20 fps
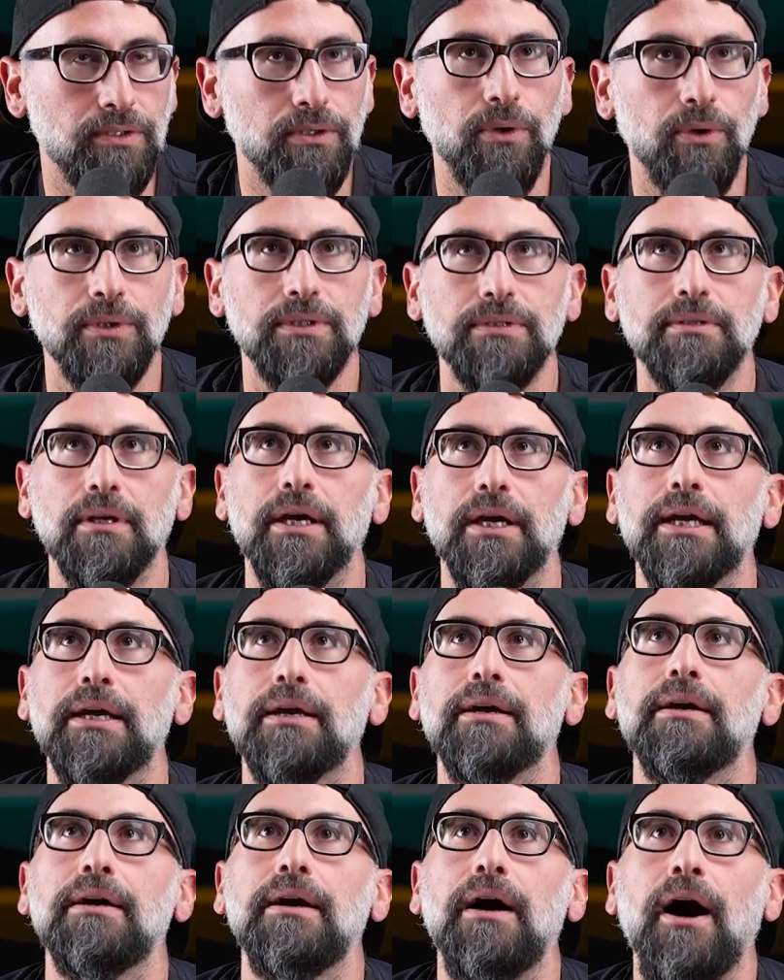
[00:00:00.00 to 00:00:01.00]
So it's
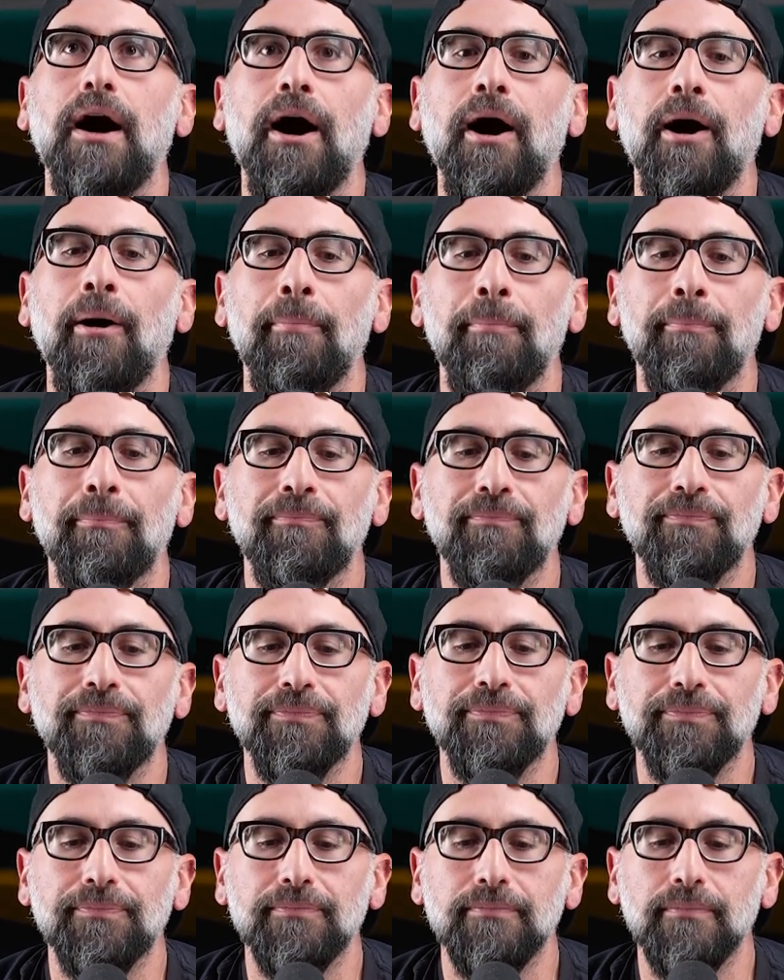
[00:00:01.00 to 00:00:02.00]
like,
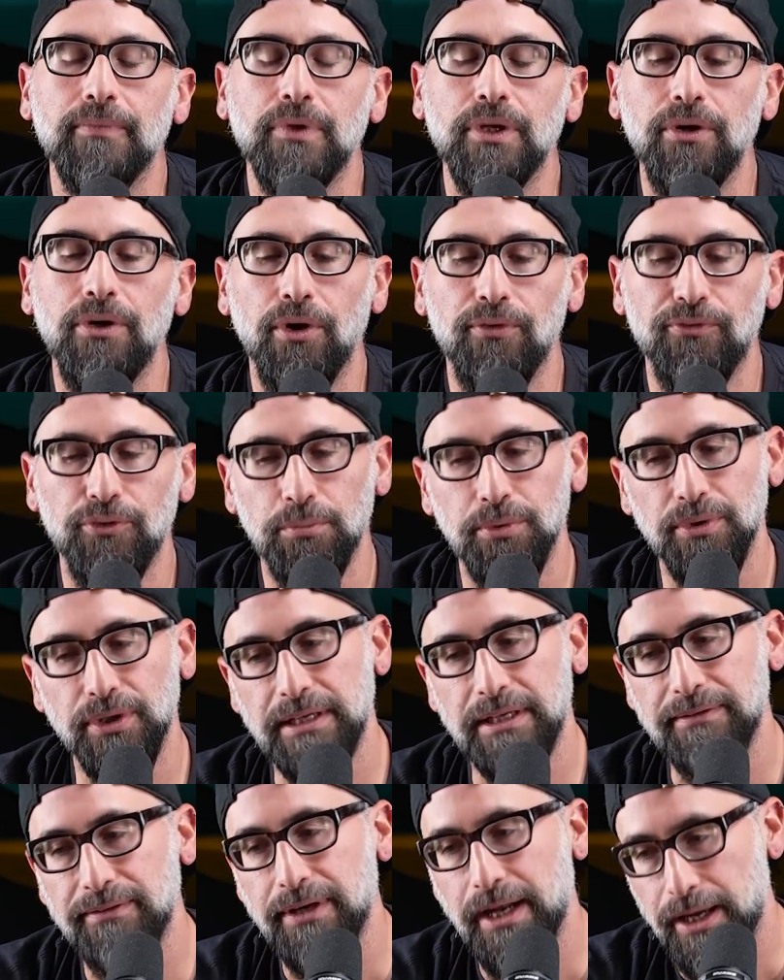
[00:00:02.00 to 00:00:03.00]
if you
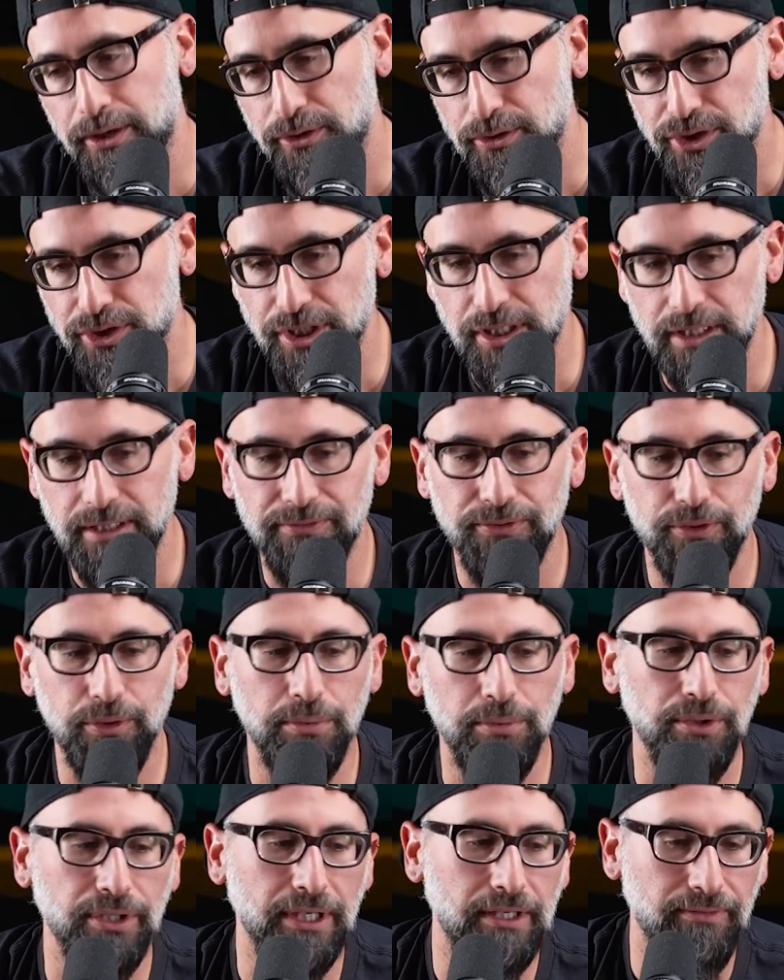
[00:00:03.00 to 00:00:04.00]
believe in energy, if you
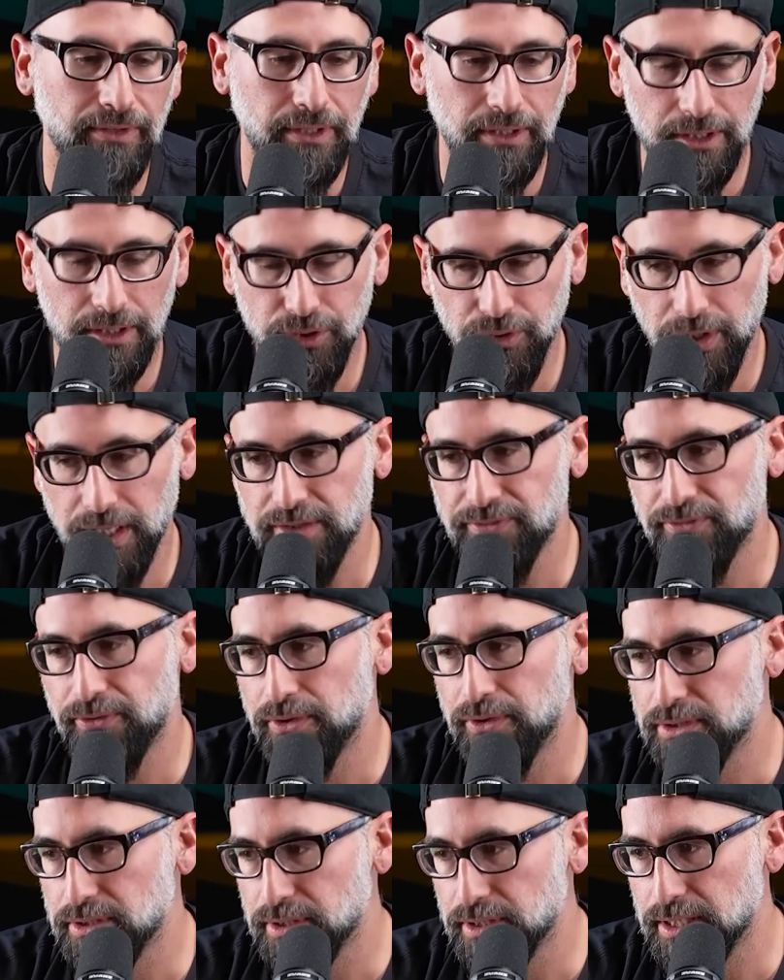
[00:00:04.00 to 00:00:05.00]
believe in the
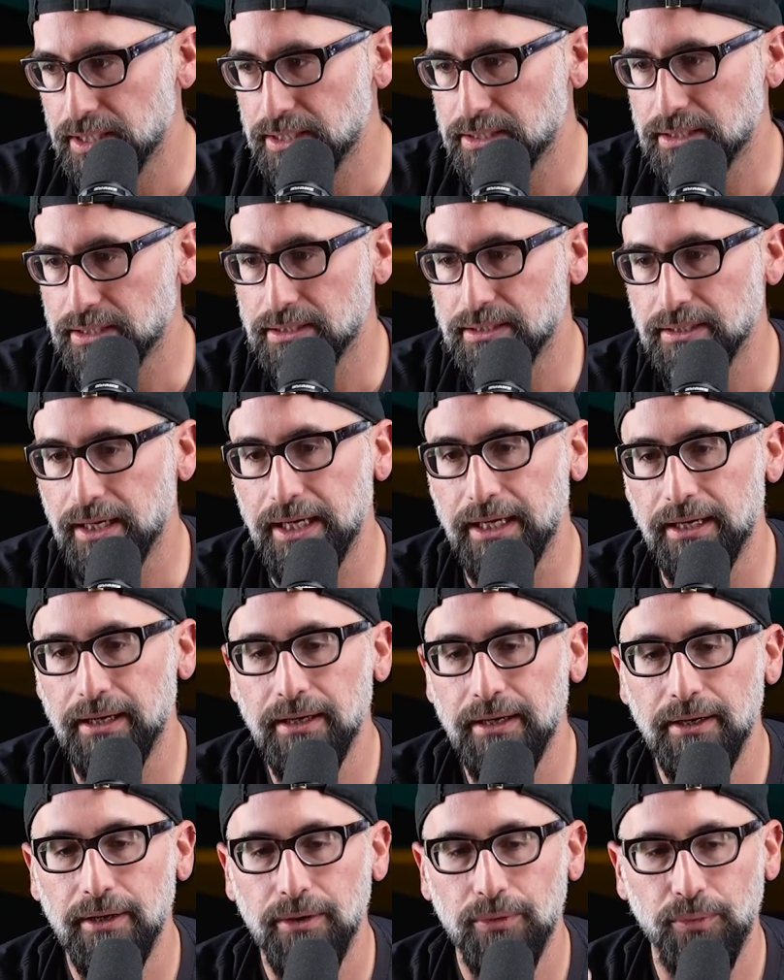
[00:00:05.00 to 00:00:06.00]
transference of this, it's like,
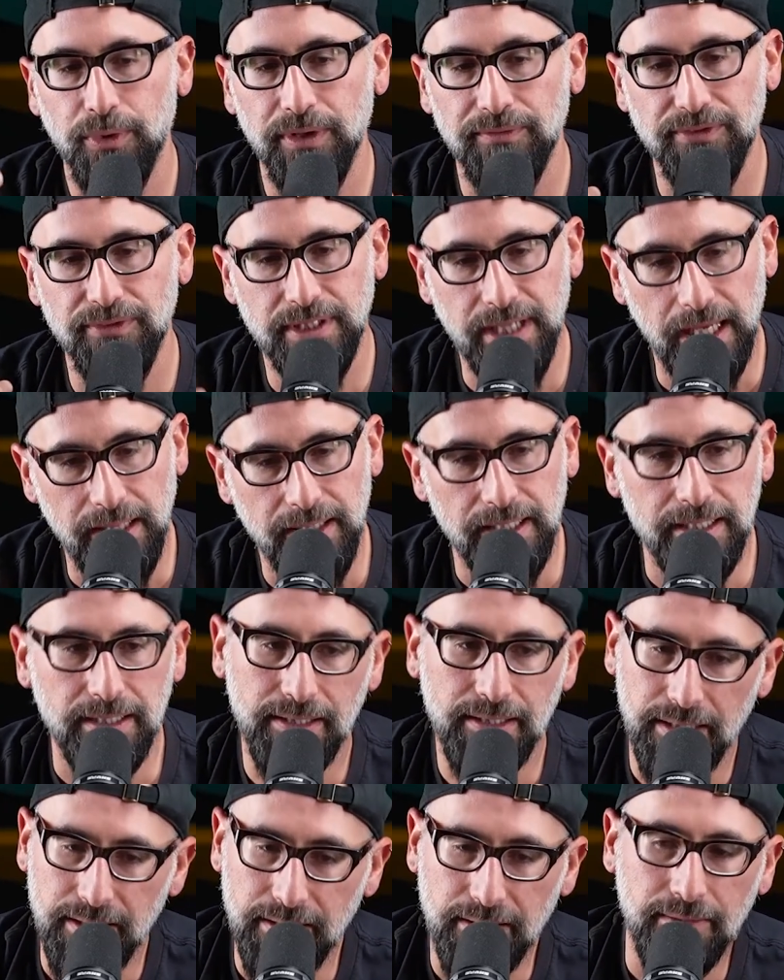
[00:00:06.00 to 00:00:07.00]
we've set these
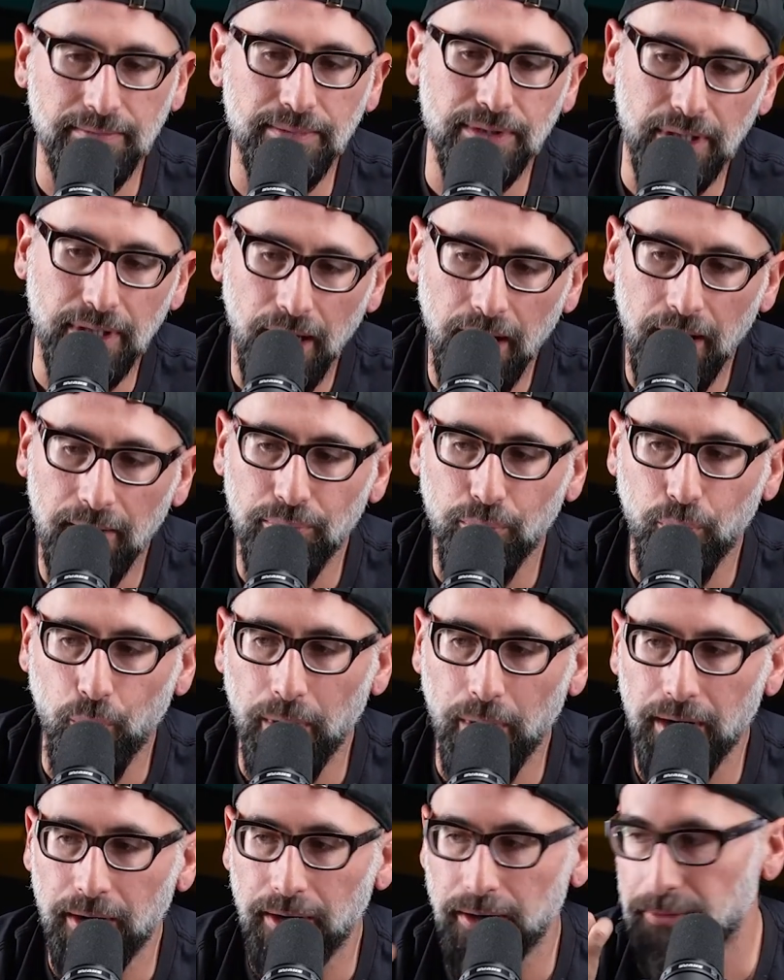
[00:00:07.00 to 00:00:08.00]
systems up
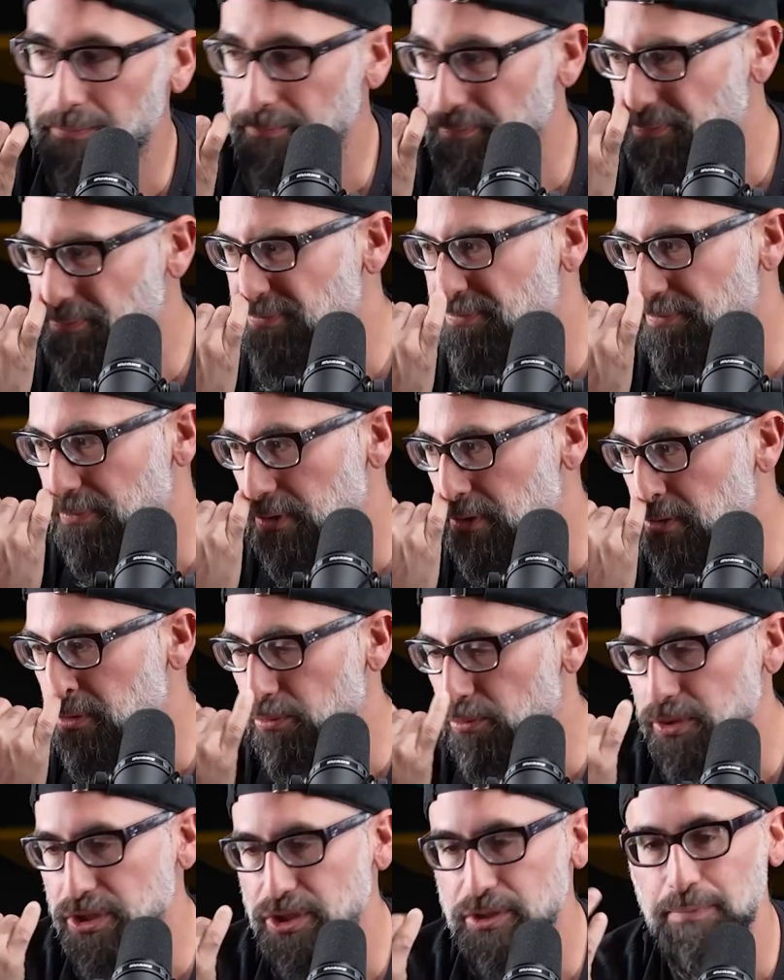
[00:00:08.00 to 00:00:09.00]
where you
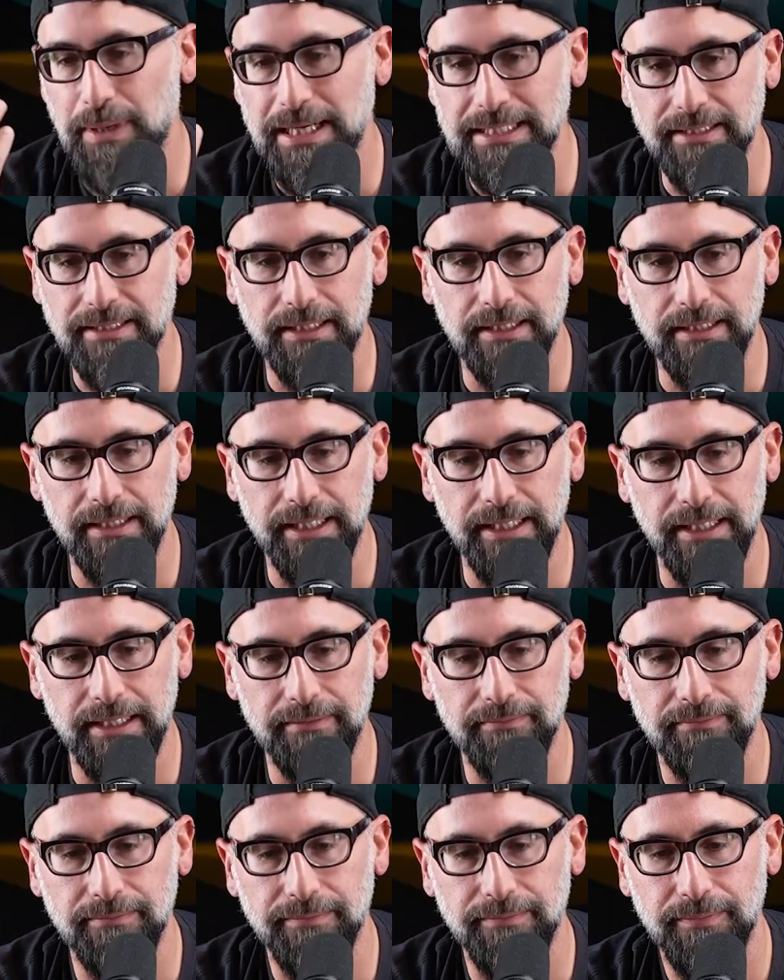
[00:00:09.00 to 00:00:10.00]
were just
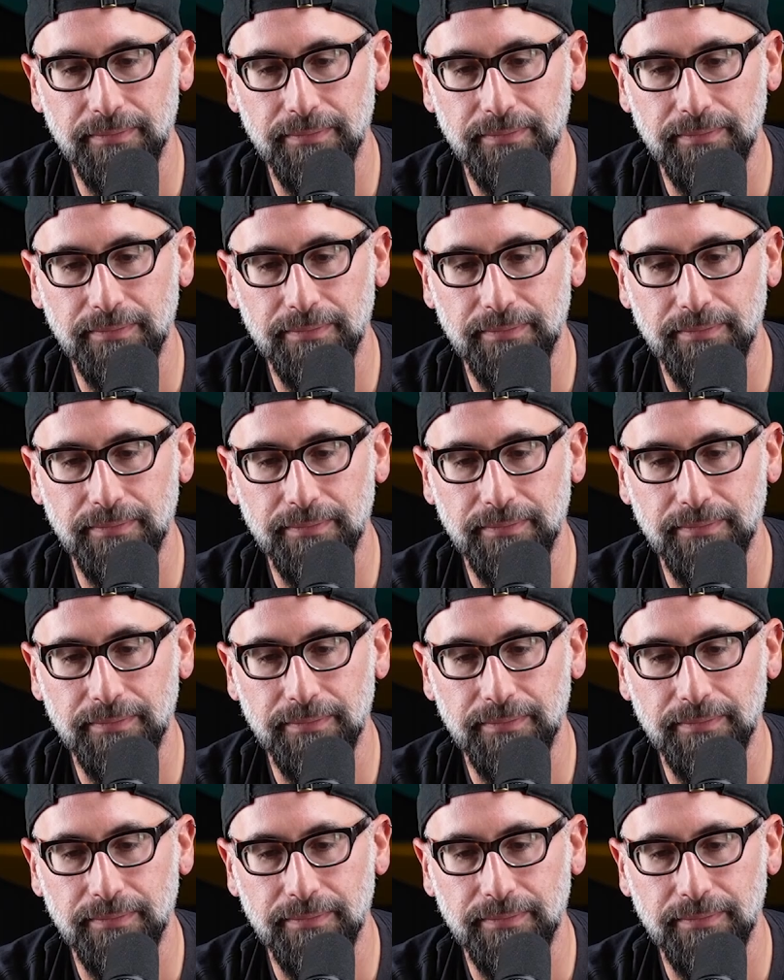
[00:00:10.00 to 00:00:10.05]
basically